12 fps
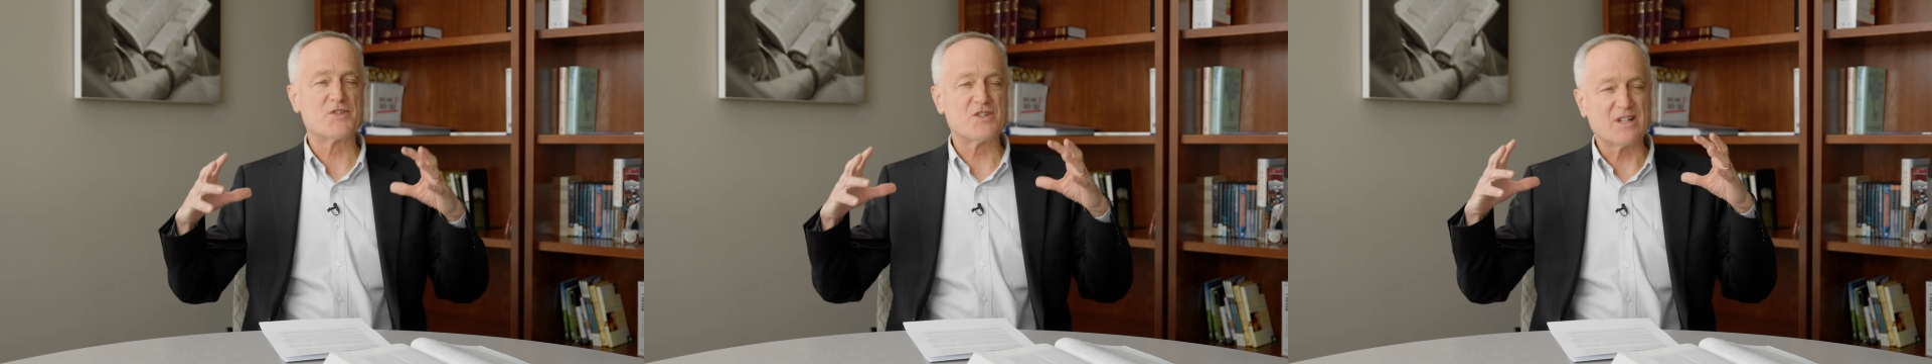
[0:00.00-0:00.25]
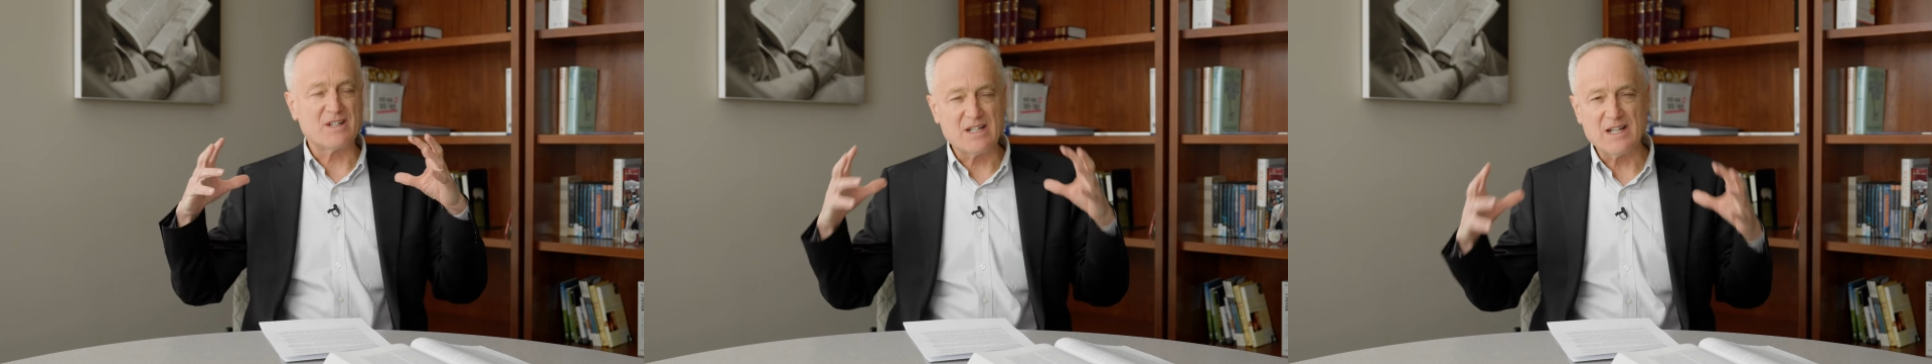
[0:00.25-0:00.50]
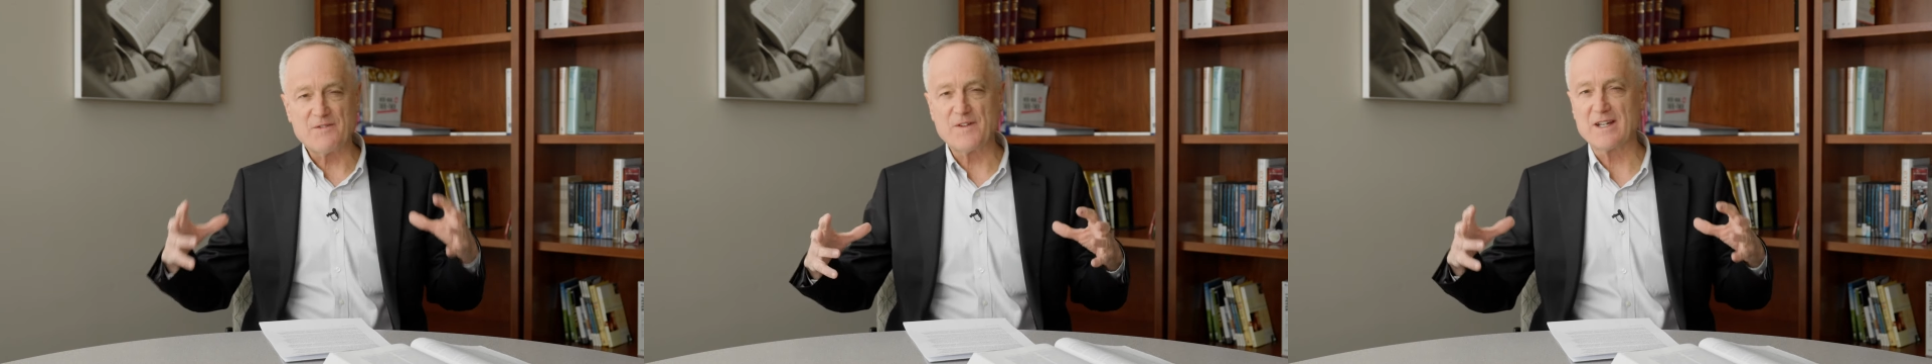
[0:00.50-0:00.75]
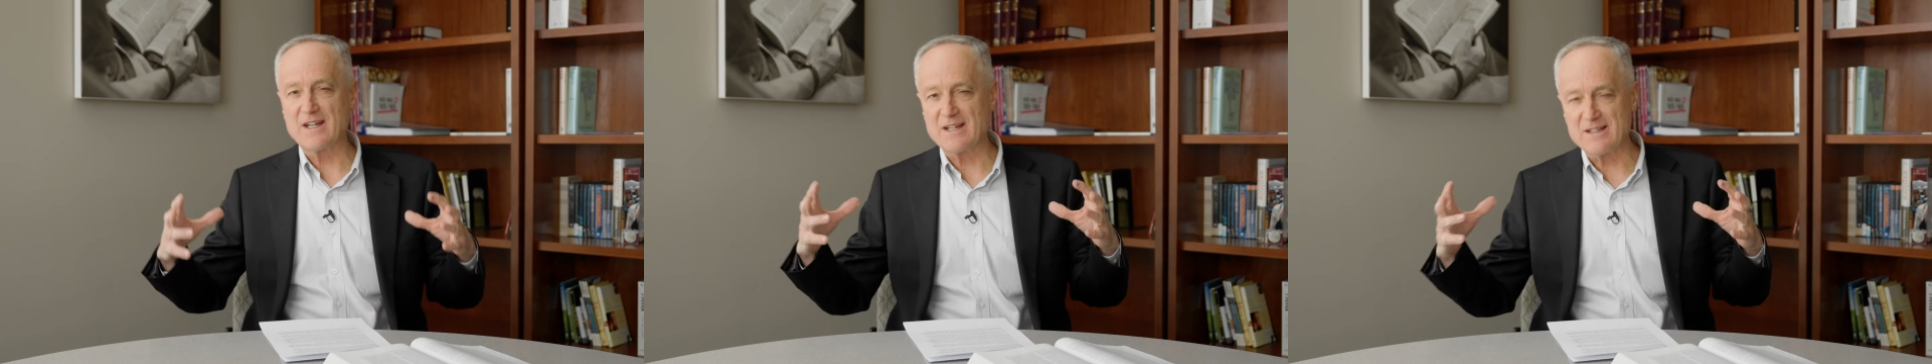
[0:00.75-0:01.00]

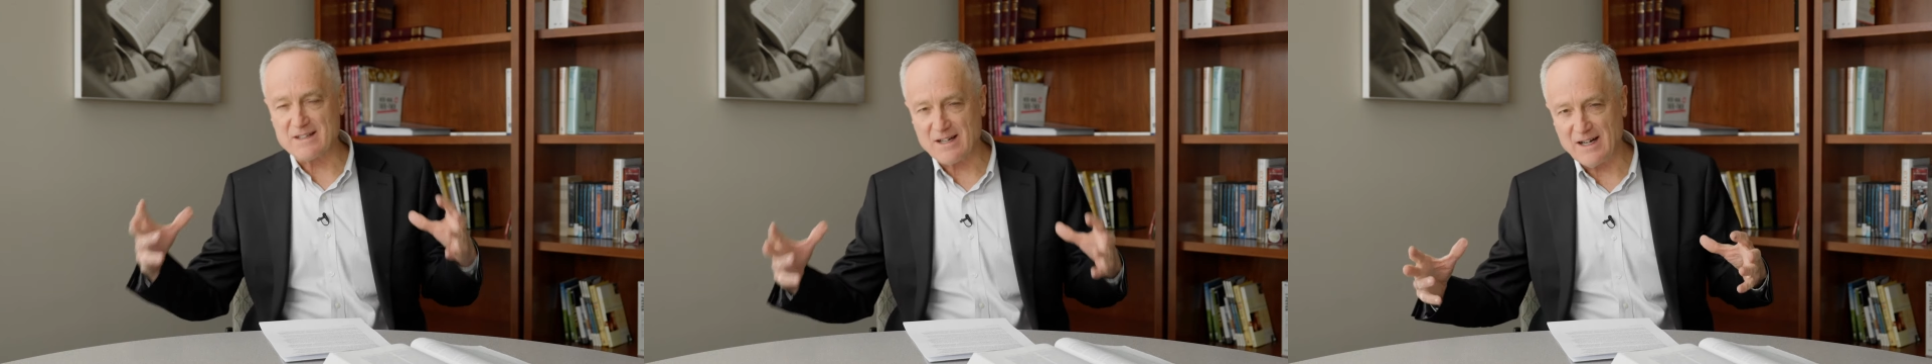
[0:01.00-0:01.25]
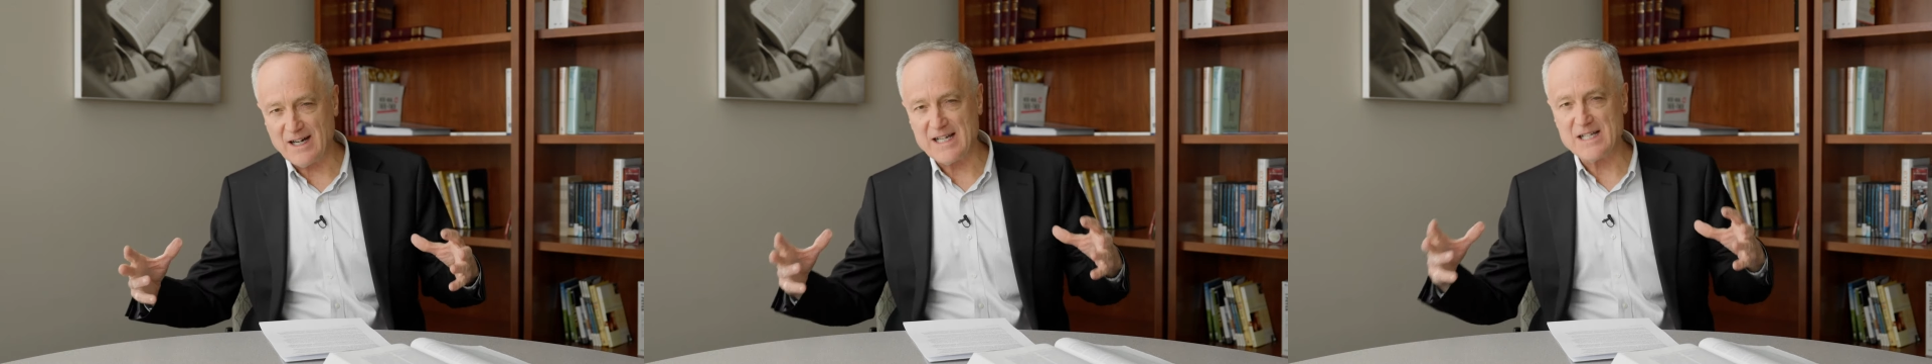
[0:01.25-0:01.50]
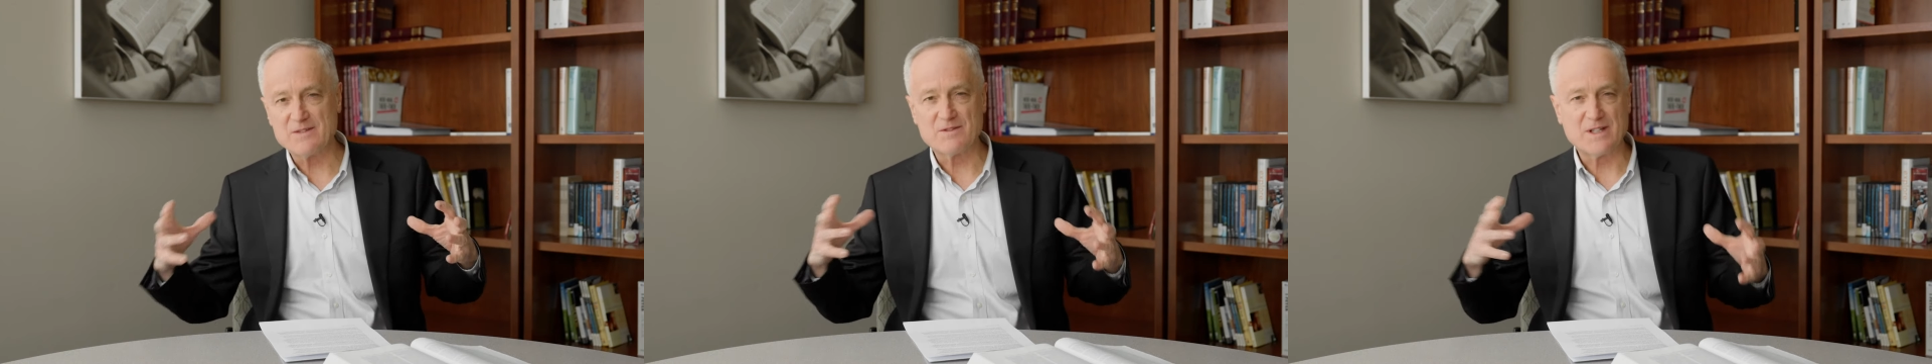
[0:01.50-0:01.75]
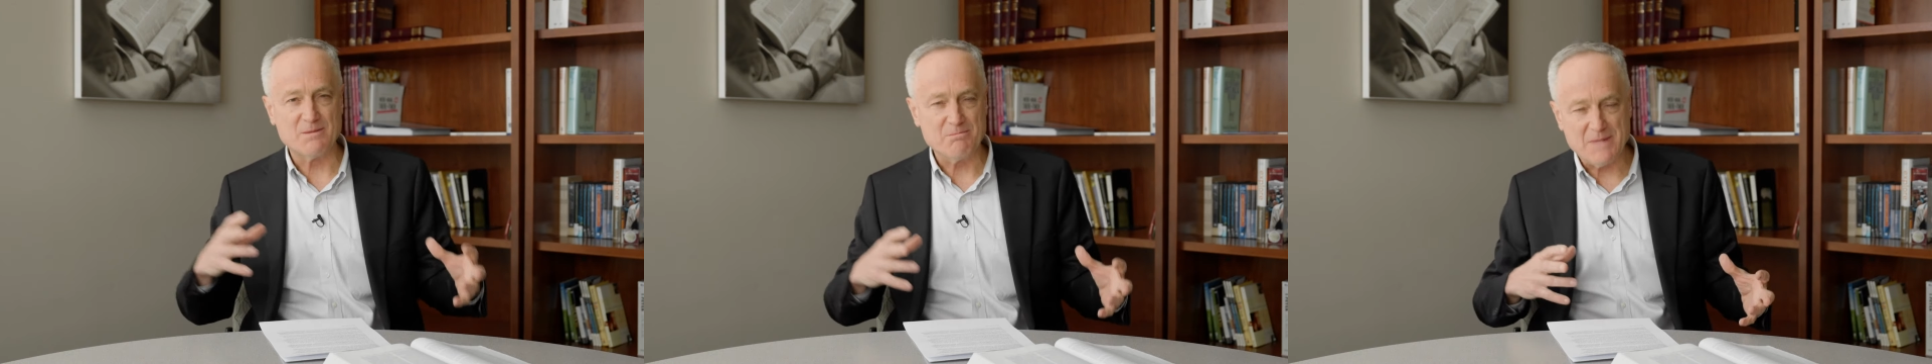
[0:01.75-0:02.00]
significant kind
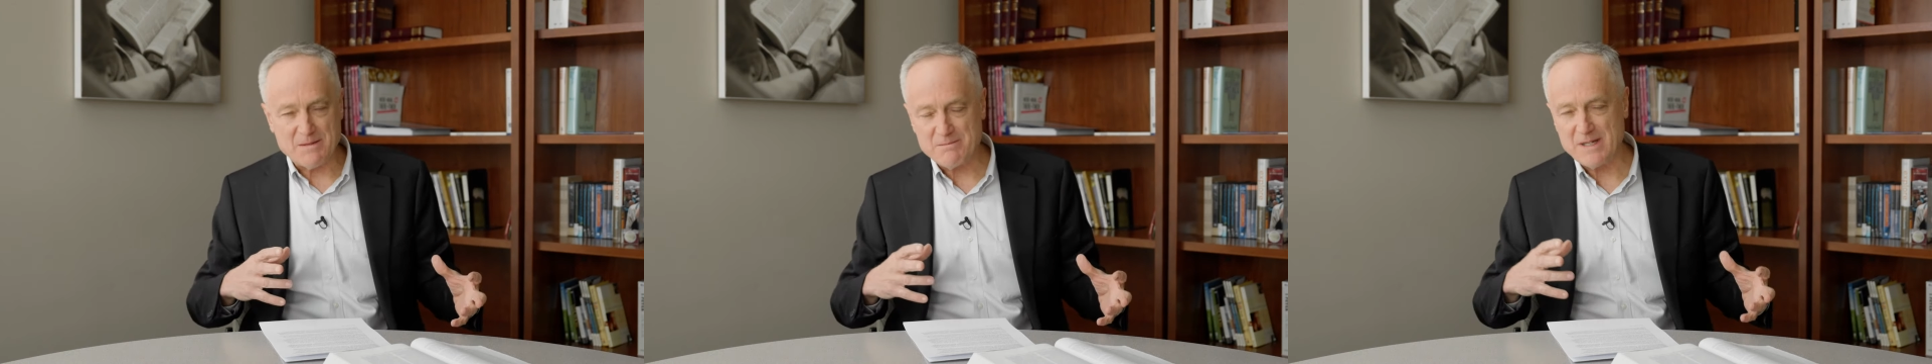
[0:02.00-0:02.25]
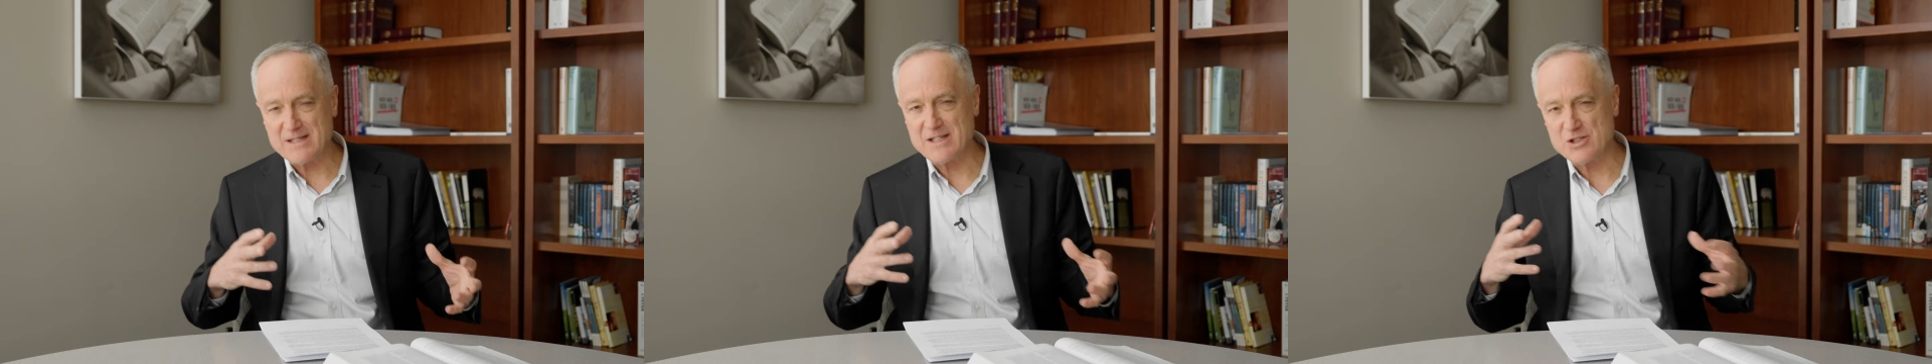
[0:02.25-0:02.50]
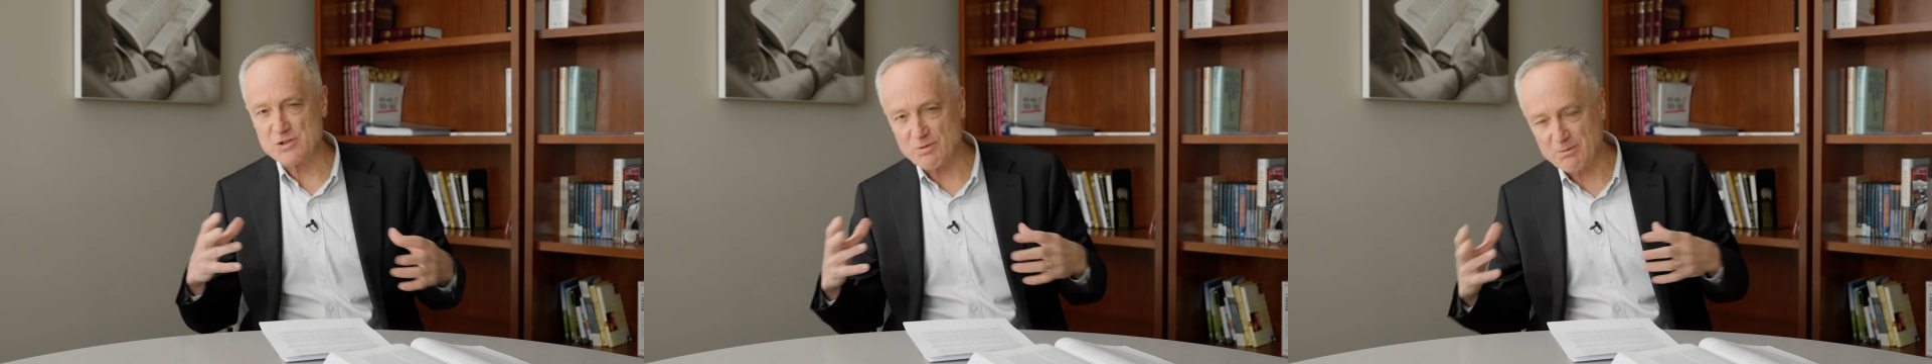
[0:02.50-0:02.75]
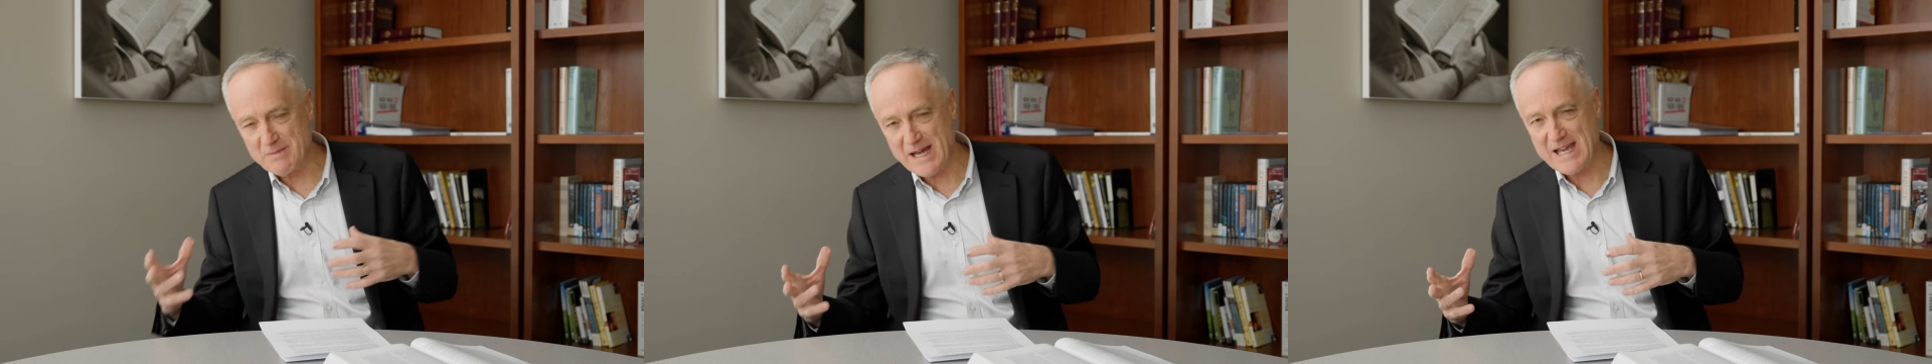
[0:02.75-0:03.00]
of commitment that
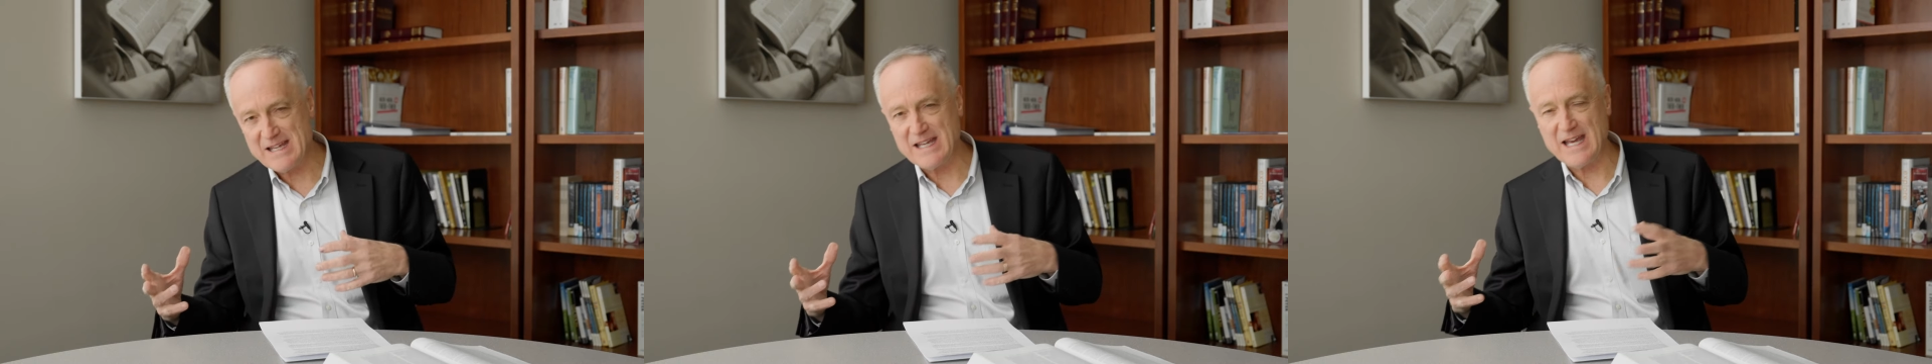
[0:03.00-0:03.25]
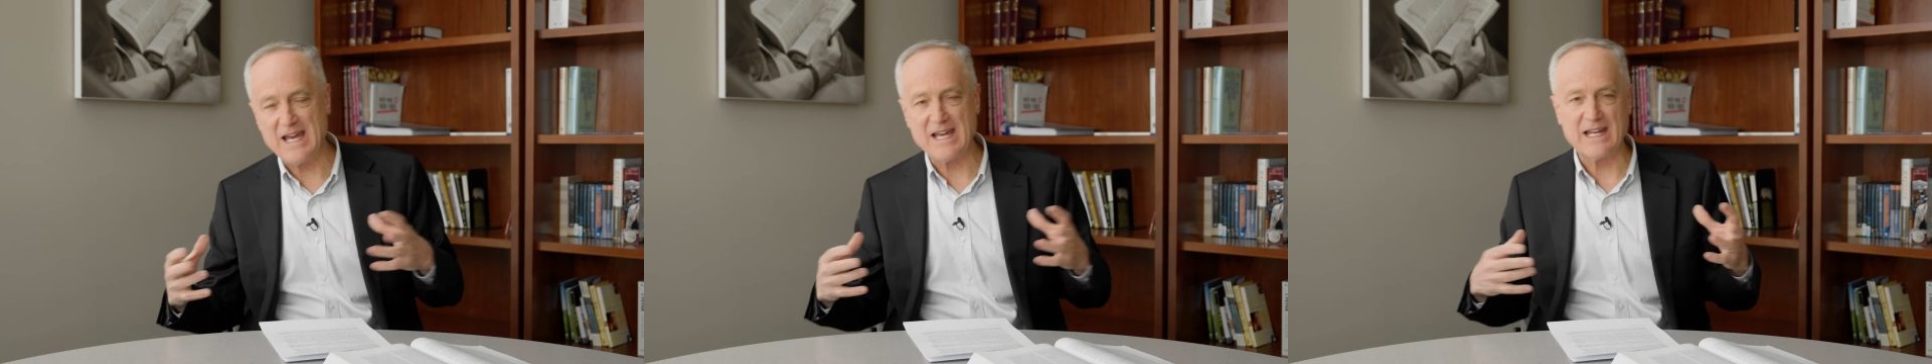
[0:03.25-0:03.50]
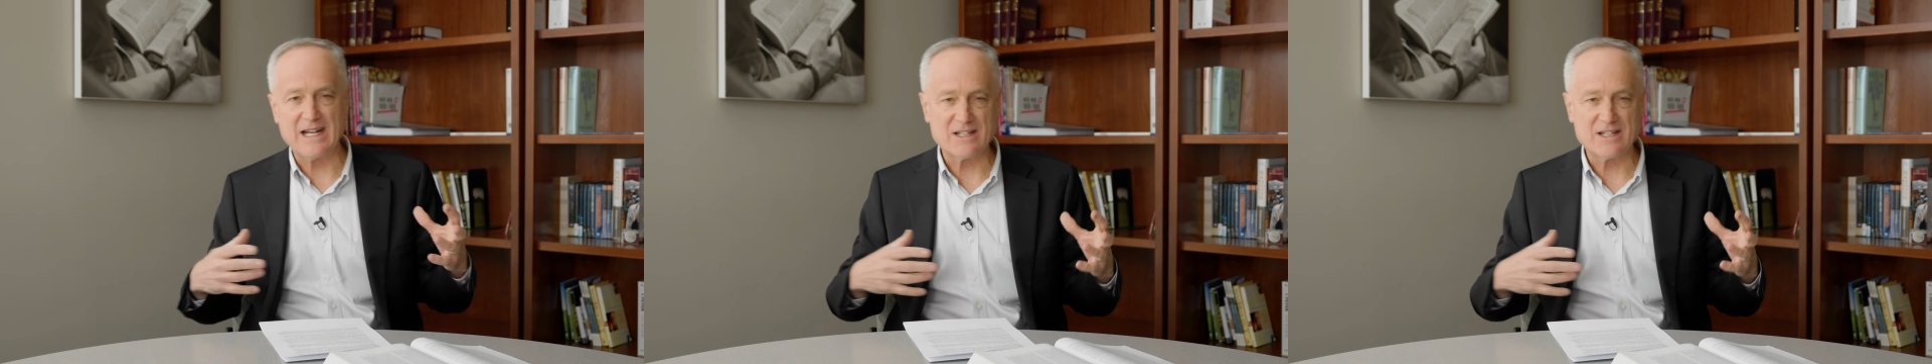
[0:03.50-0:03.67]
you were making.